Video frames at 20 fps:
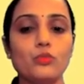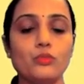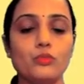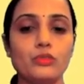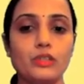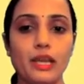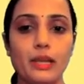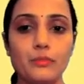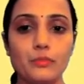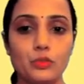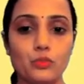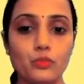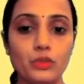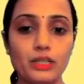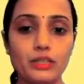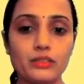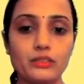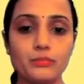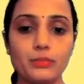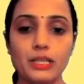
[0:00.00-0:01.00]
times
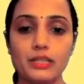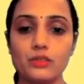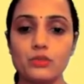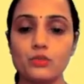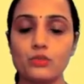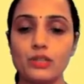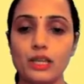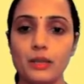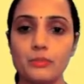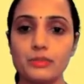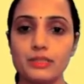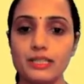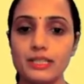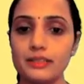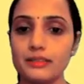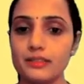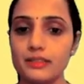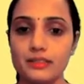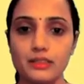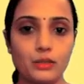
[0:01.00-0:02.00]
width plus 2 times
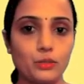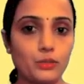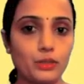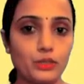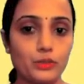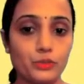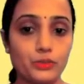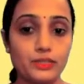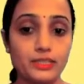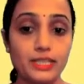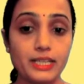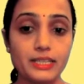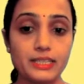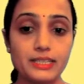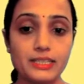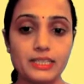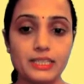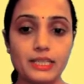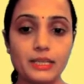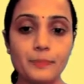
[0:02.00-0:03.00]
length is equal to
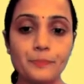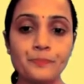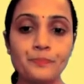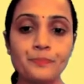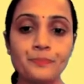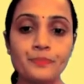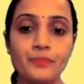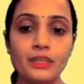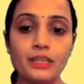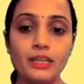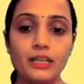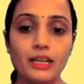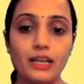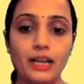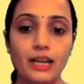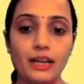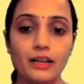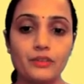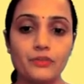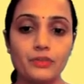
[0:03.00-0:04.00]
60.
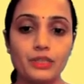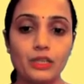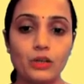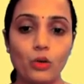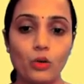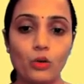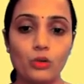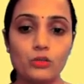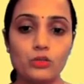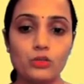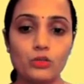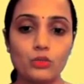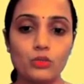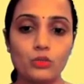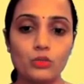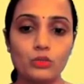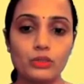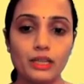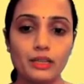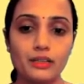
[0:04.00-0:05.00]
And we also
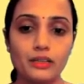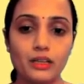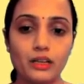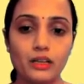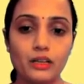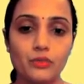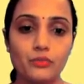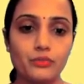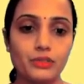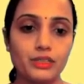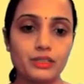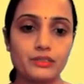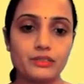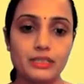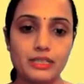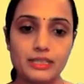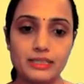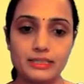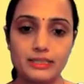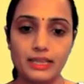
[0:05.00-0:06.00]
know that our width
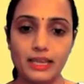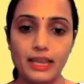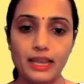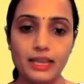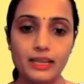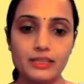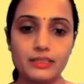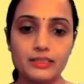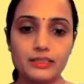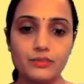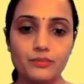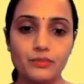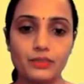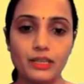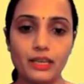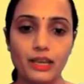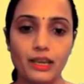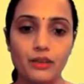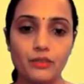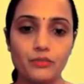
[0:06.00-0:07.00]
is x.
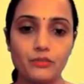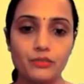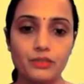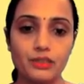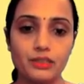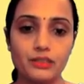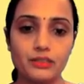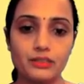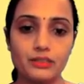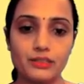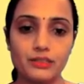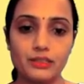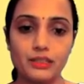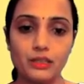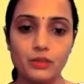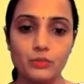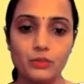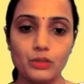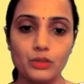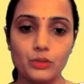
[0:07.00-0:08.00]
We have width is
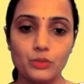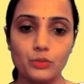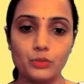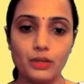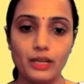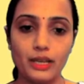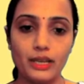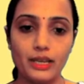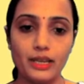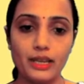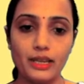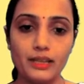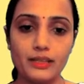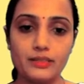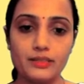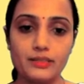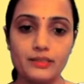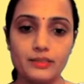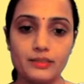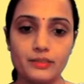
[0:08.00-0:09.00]
equal to
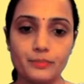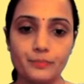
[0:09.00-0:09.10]
x